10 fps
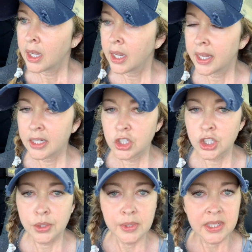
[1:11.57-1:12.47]
And as
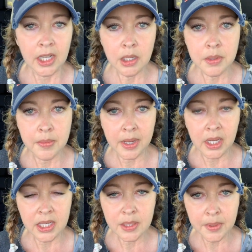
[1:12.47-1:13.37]
she was telling me and my
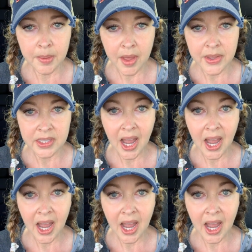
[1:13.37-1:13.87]
husband about this,